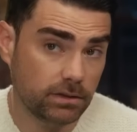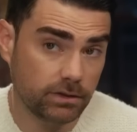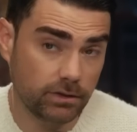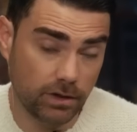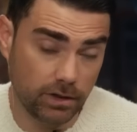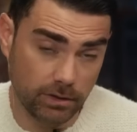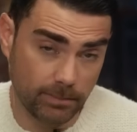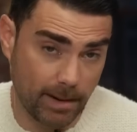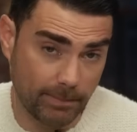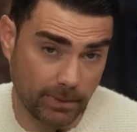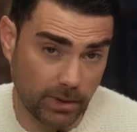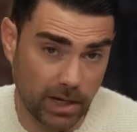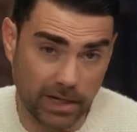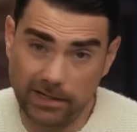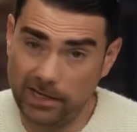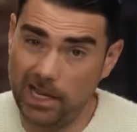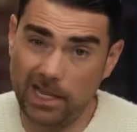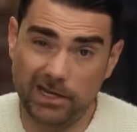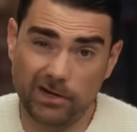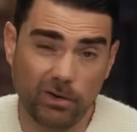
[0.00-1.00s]
You, you remember,
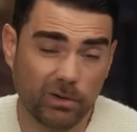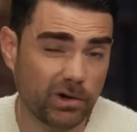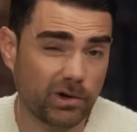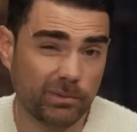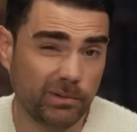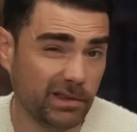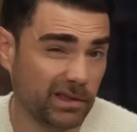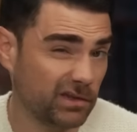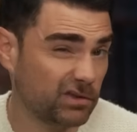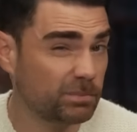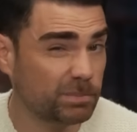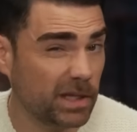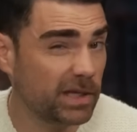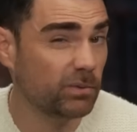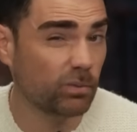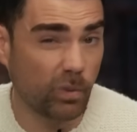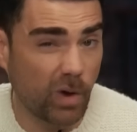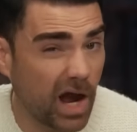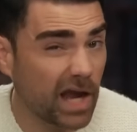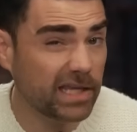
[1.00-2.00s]
and, and no one could really
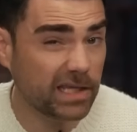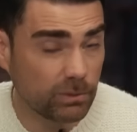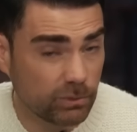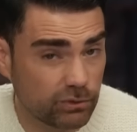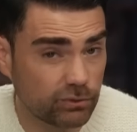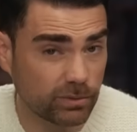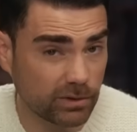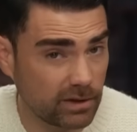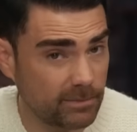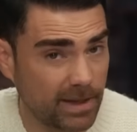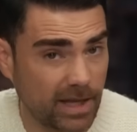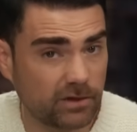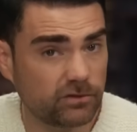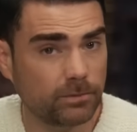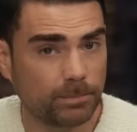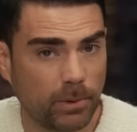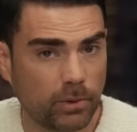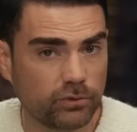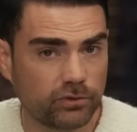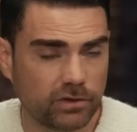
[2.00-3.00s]
explain why he was really bad.
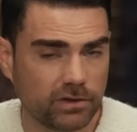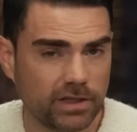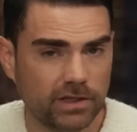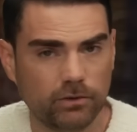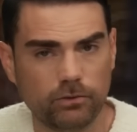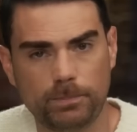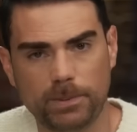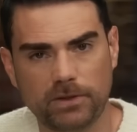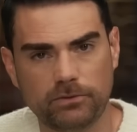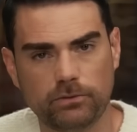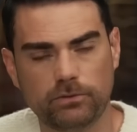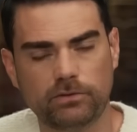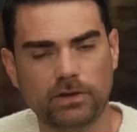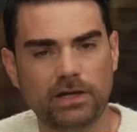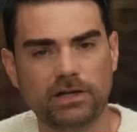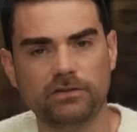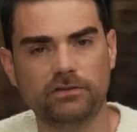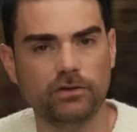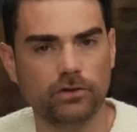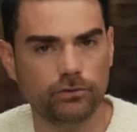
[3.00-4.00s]
Supposedly, it was because he was
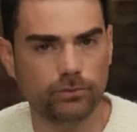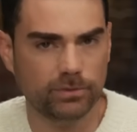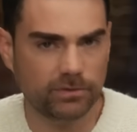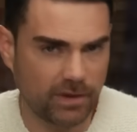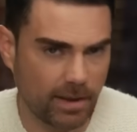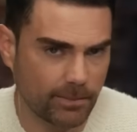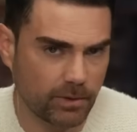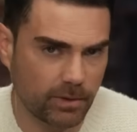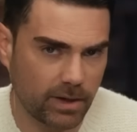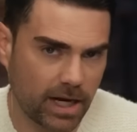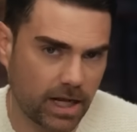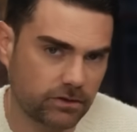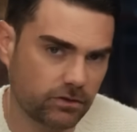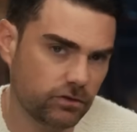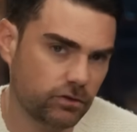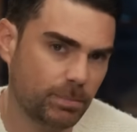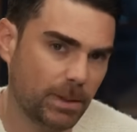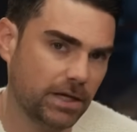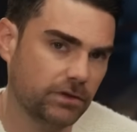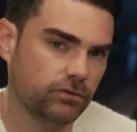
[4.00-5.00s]
cutting deals with Democrats
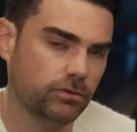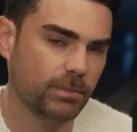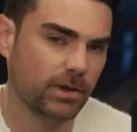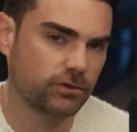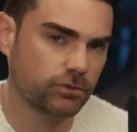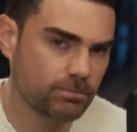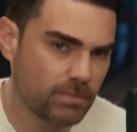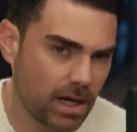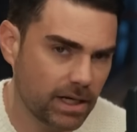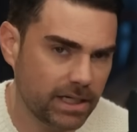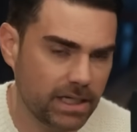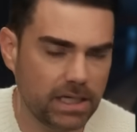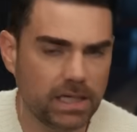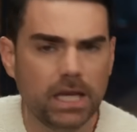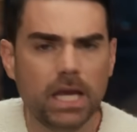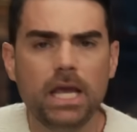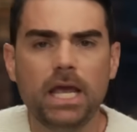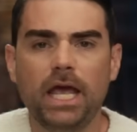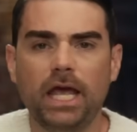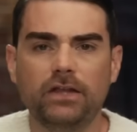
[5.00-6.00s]
and spending too much
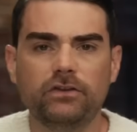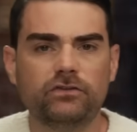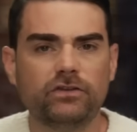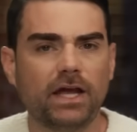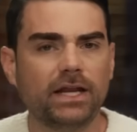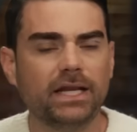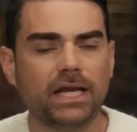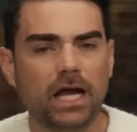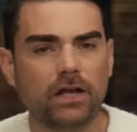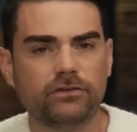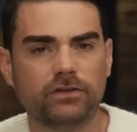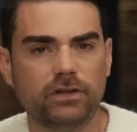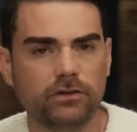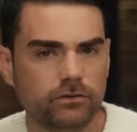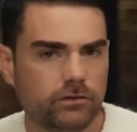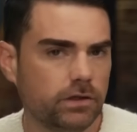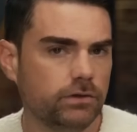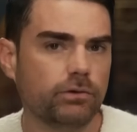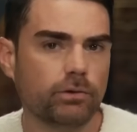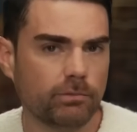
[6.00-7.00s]
money and signing on to
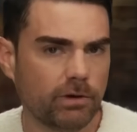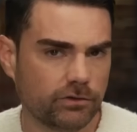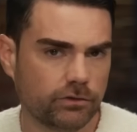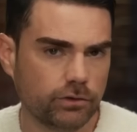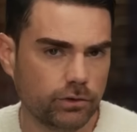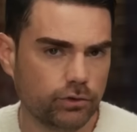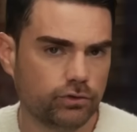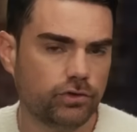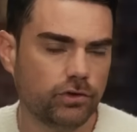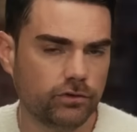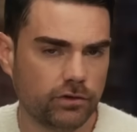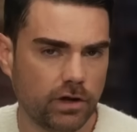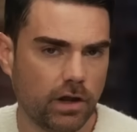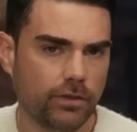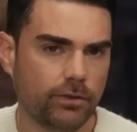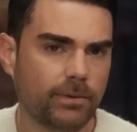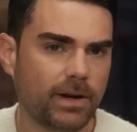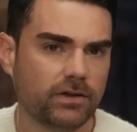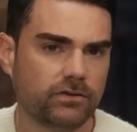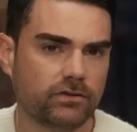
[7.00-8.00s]
continuing resolutions and
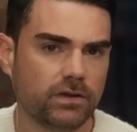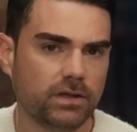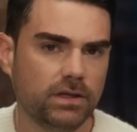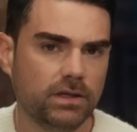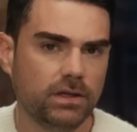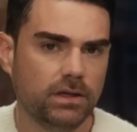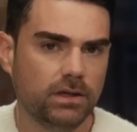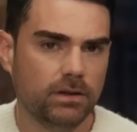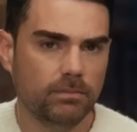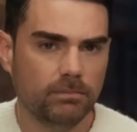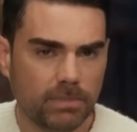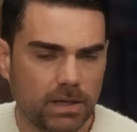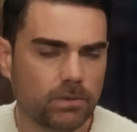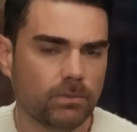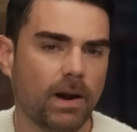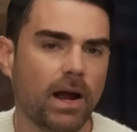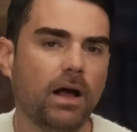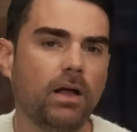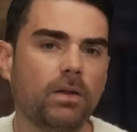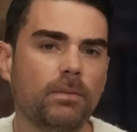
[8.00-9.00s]
all the rest.
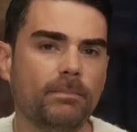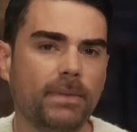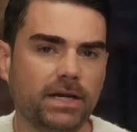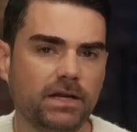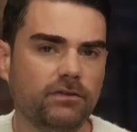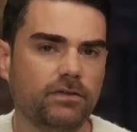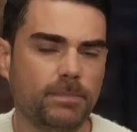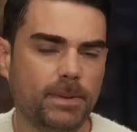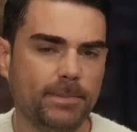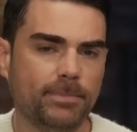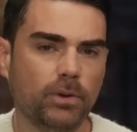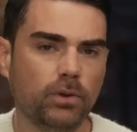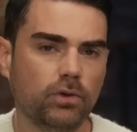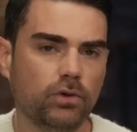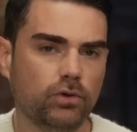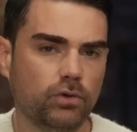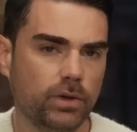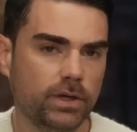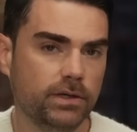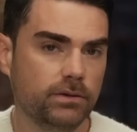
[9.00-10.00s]
Meanwhile, many of the
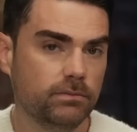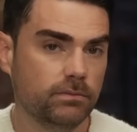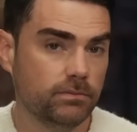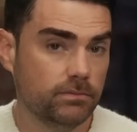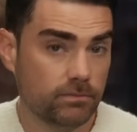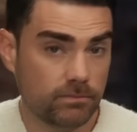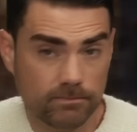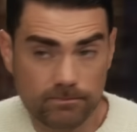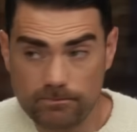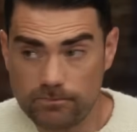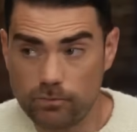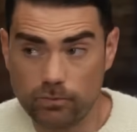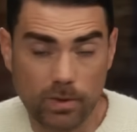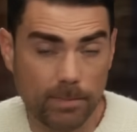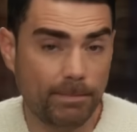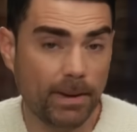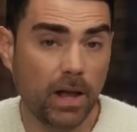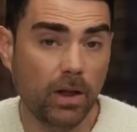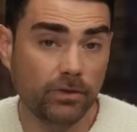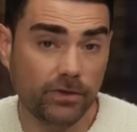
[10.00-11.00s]
people who had
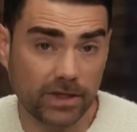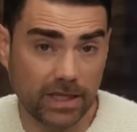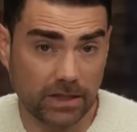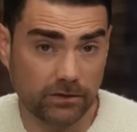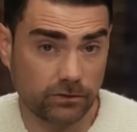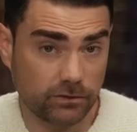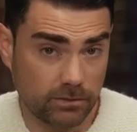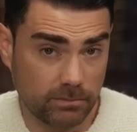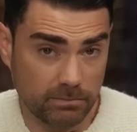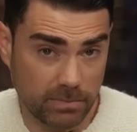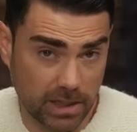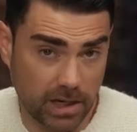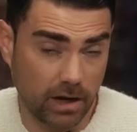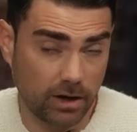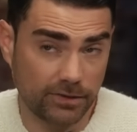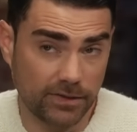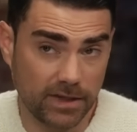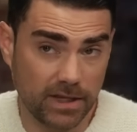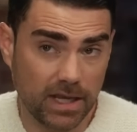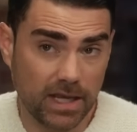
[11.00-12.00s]
rebelled against
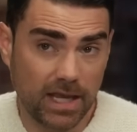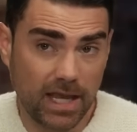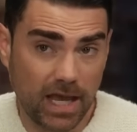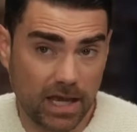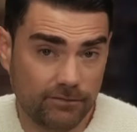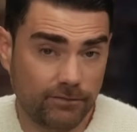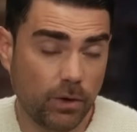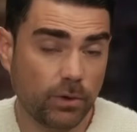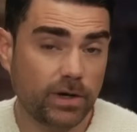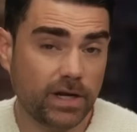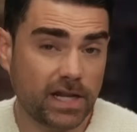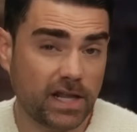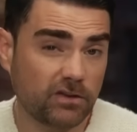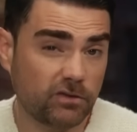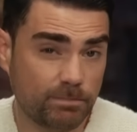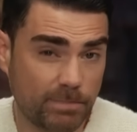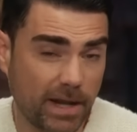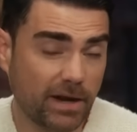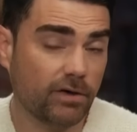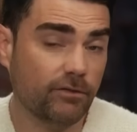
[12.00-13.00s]
McCarthy had voted
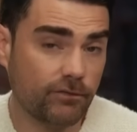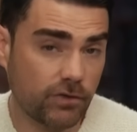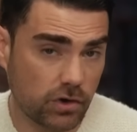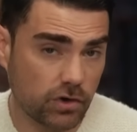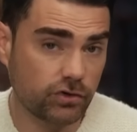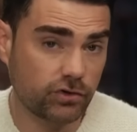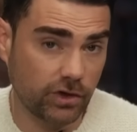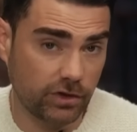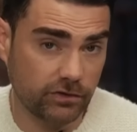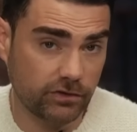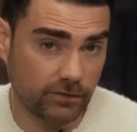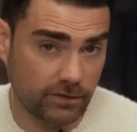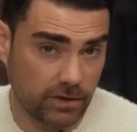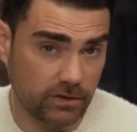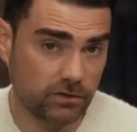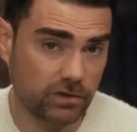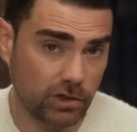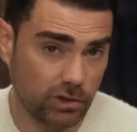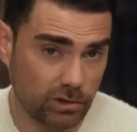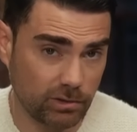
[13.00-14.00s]
against better versions of
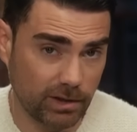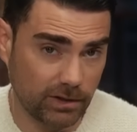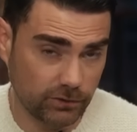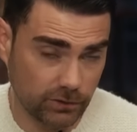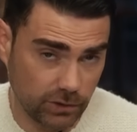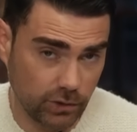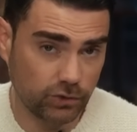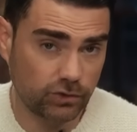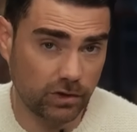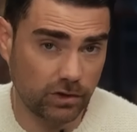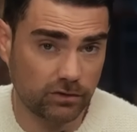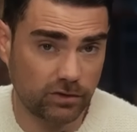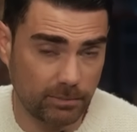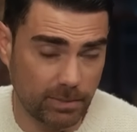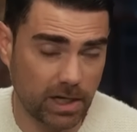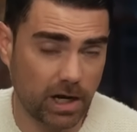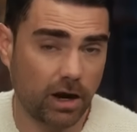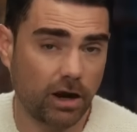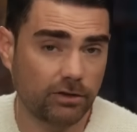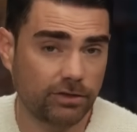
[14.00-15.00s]
continuing resolutions that
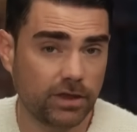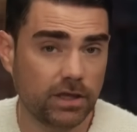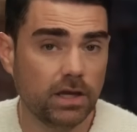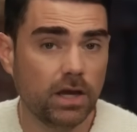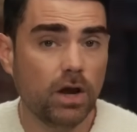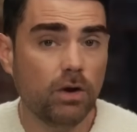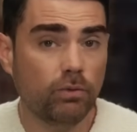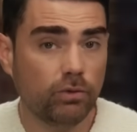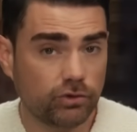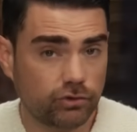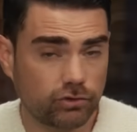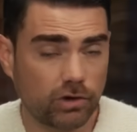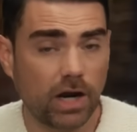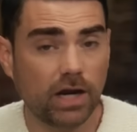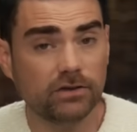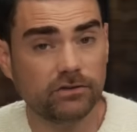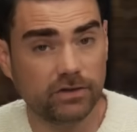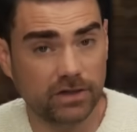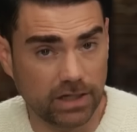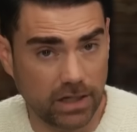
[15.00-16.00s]
McCarthy was
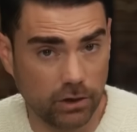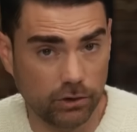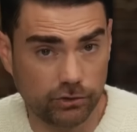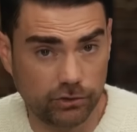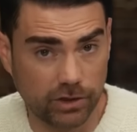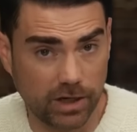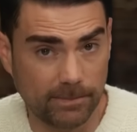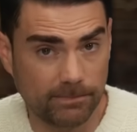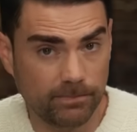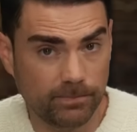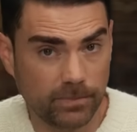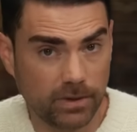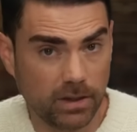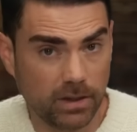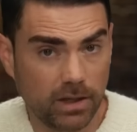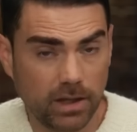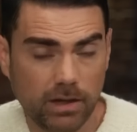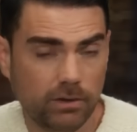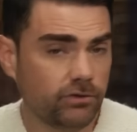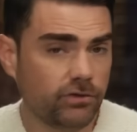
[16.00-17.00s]
trying to negotiate.
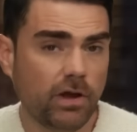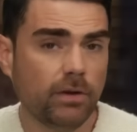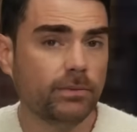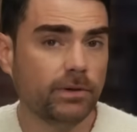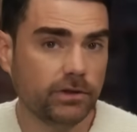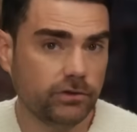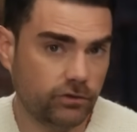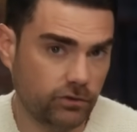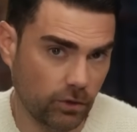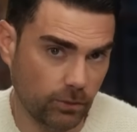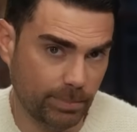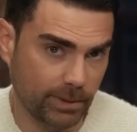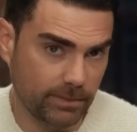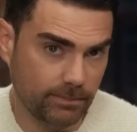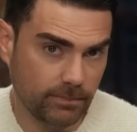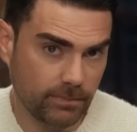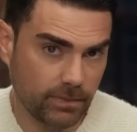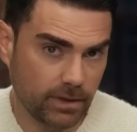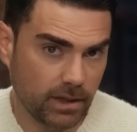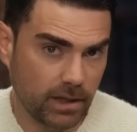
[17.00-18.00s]
And it was all really
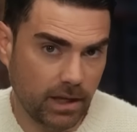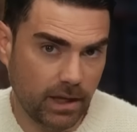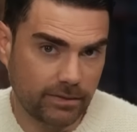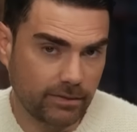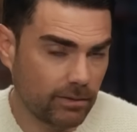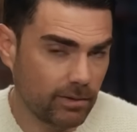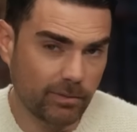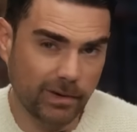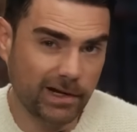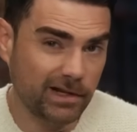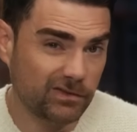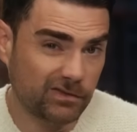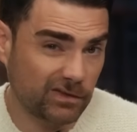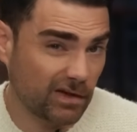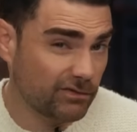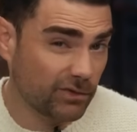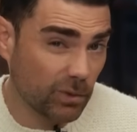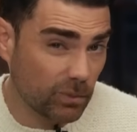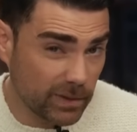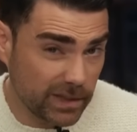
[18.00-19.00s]
stupid. And then we waited
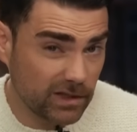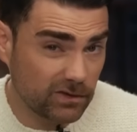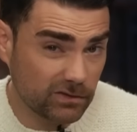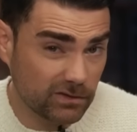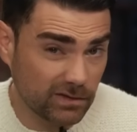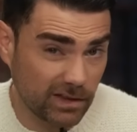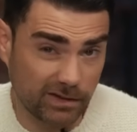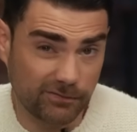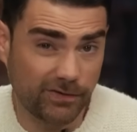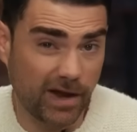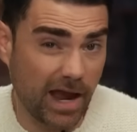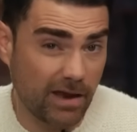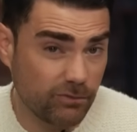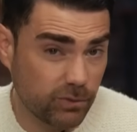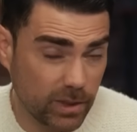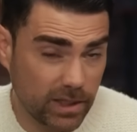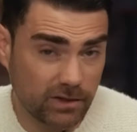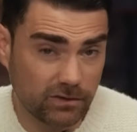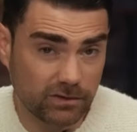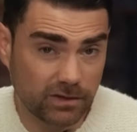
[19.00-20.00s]
several weeks, like
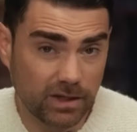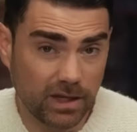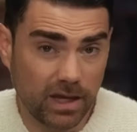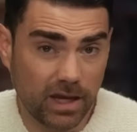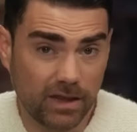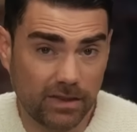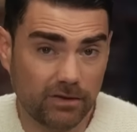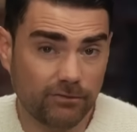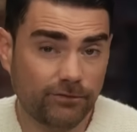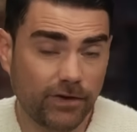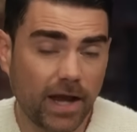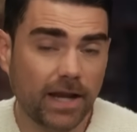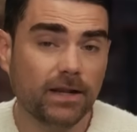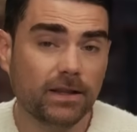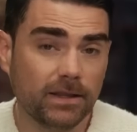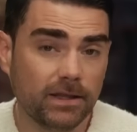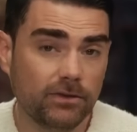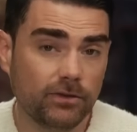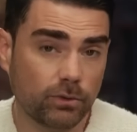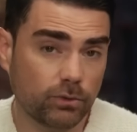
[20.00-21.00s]
five weeks. And then
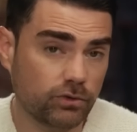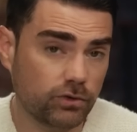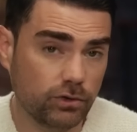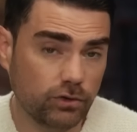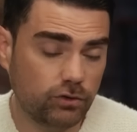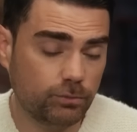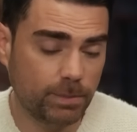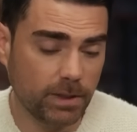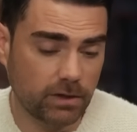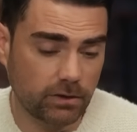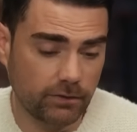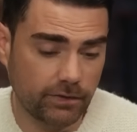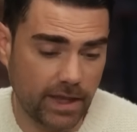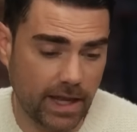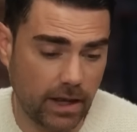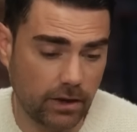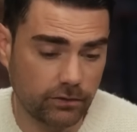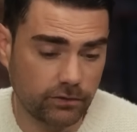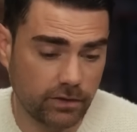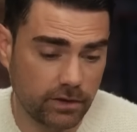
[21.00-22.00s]
finally, there was a new Speaker of the
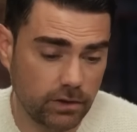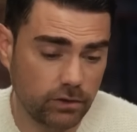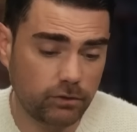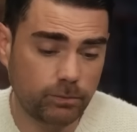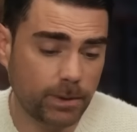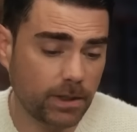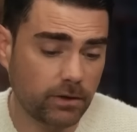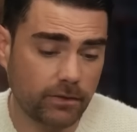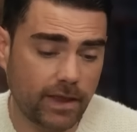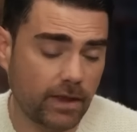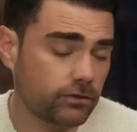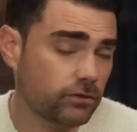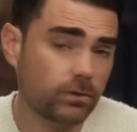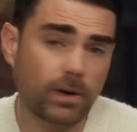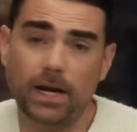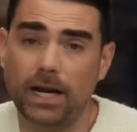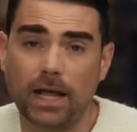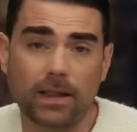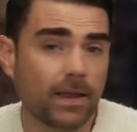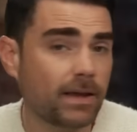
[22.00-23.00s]
House. And the new Speaker of the House is
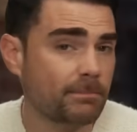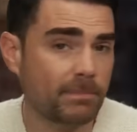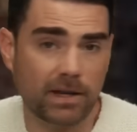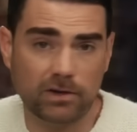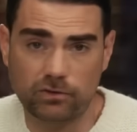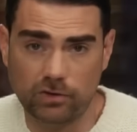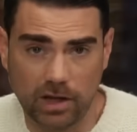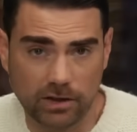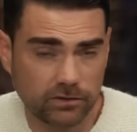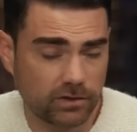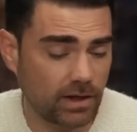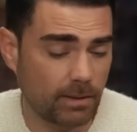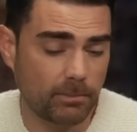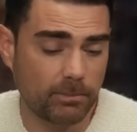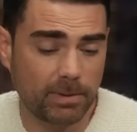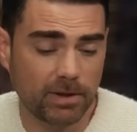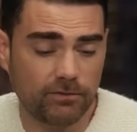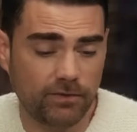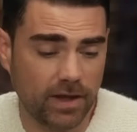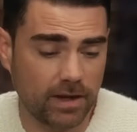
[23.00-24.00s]
great. I like Mike Johnson. I'm
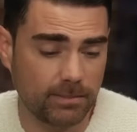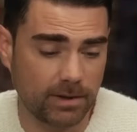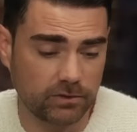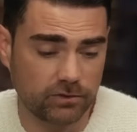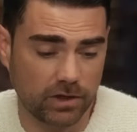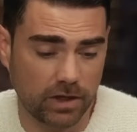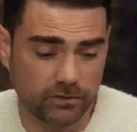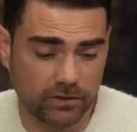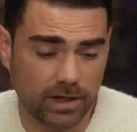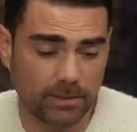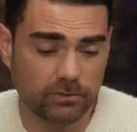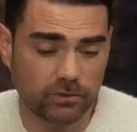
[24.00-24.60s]
a big fan of Mike Johnson.